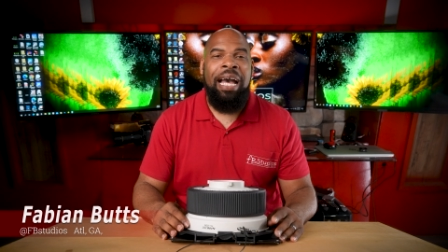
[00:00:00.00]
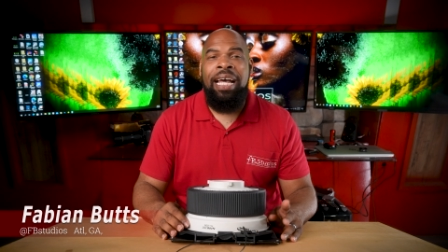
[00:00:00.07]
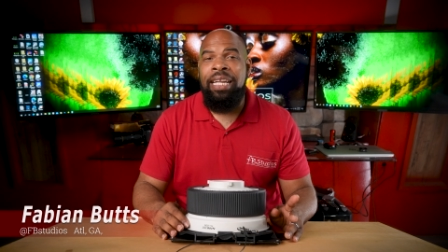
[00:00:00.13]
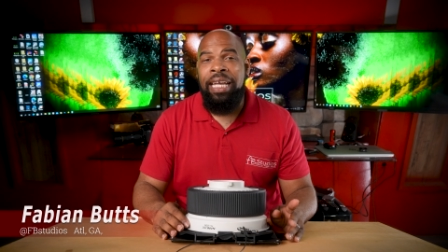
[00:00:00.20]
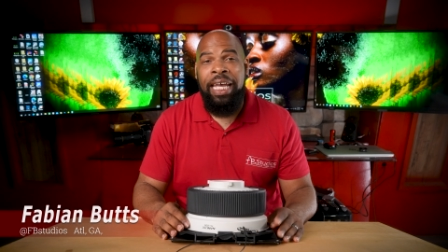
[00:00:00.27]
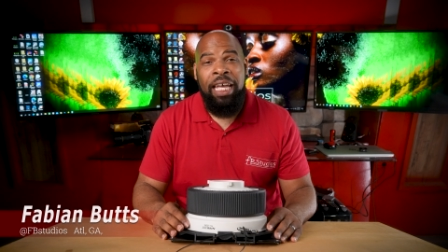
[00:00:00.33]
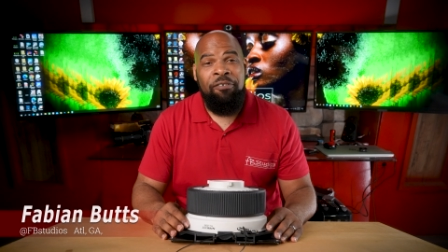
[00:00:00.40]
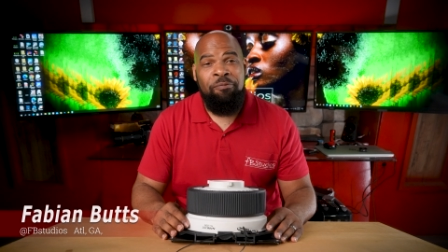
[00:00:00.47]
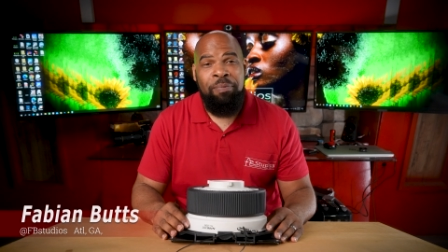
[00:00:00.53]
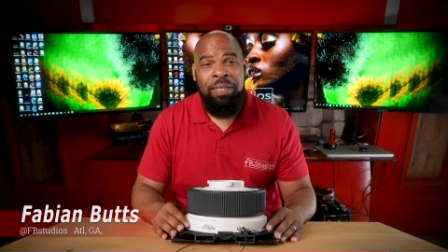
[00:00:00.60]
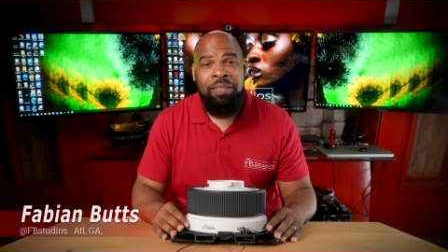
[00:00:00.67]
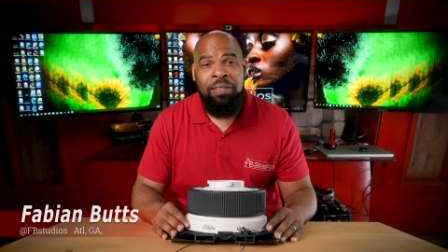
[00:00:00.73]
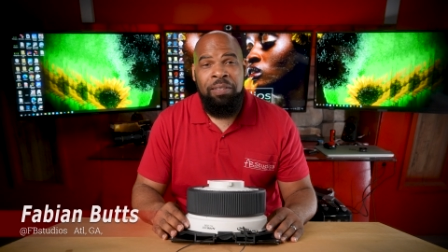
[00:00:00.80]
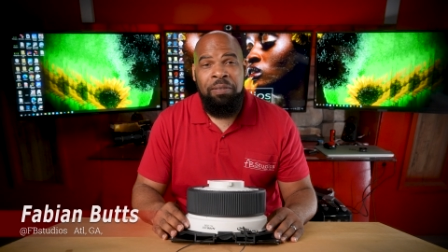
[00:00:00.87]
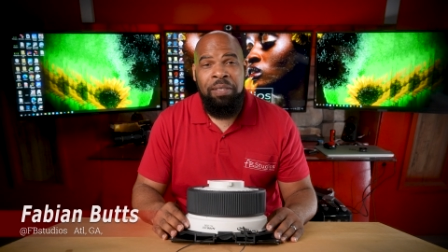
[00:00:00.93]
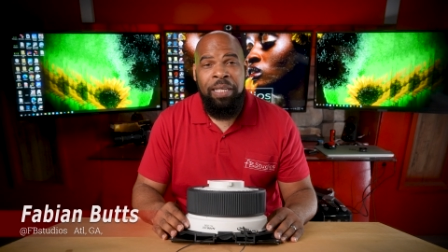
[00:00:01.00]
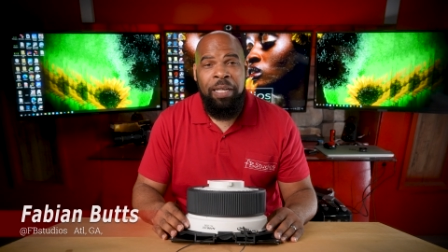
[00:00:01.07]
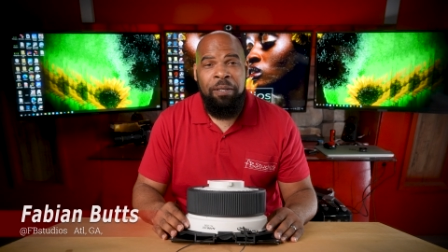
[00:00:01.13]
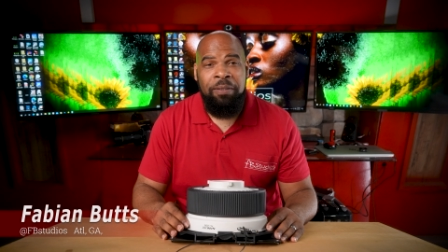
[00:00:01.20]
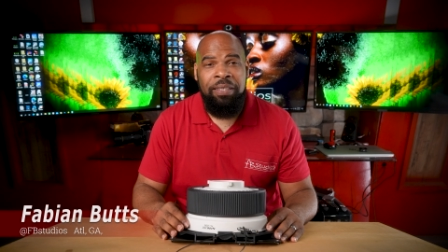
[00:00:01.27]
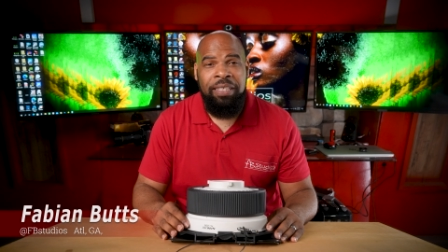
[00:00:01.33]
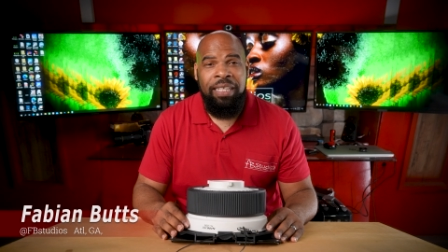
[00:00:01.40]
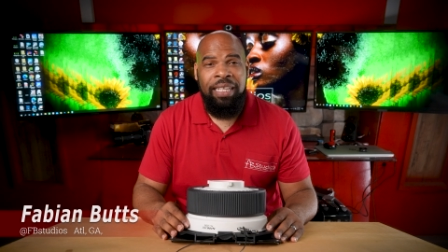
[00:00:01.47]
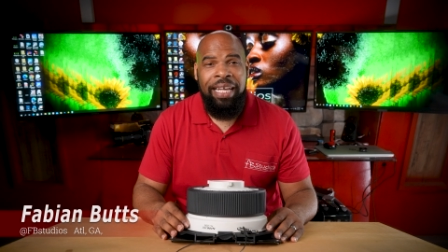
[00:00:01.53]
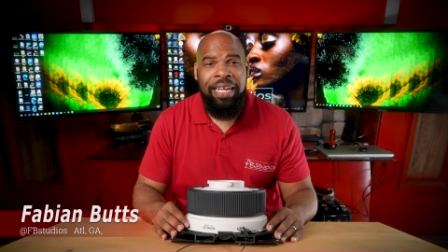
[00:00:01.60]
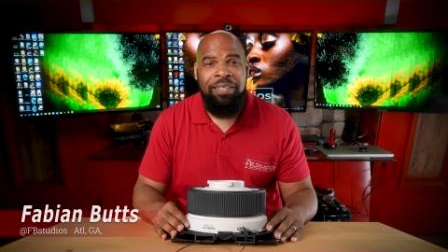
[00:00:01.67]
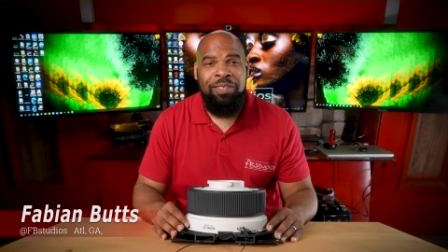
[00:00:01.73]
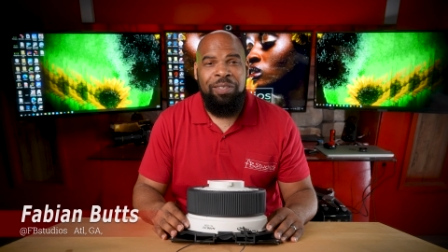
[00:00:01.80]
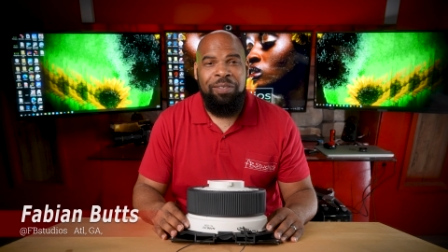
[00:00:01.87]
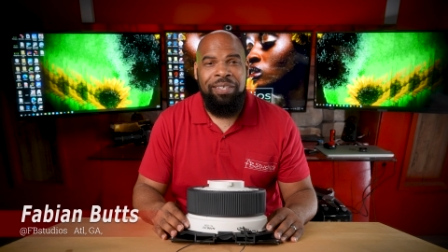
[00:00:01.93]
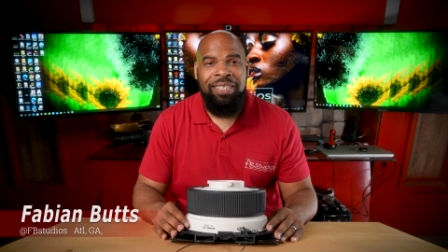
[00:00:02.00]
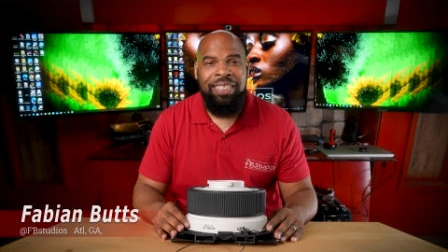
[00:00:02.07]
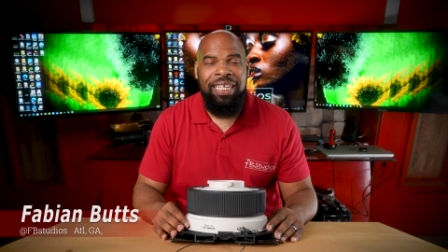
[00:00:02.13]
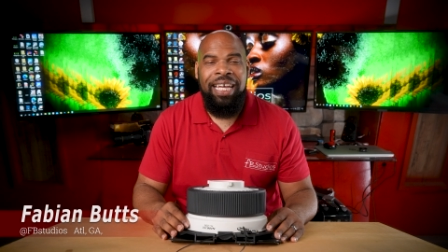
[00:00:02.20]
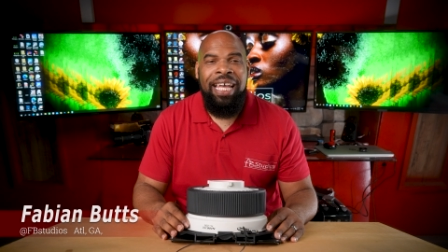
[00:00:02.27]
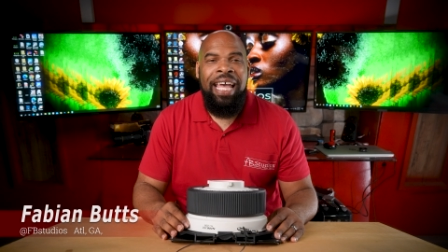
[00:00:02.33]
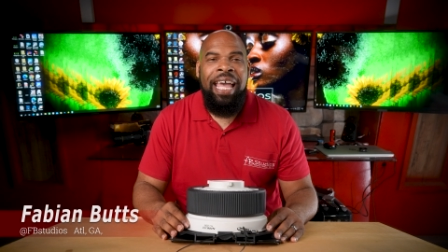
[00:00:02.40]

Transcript: out of FB Studios in Atlanta, Georgia.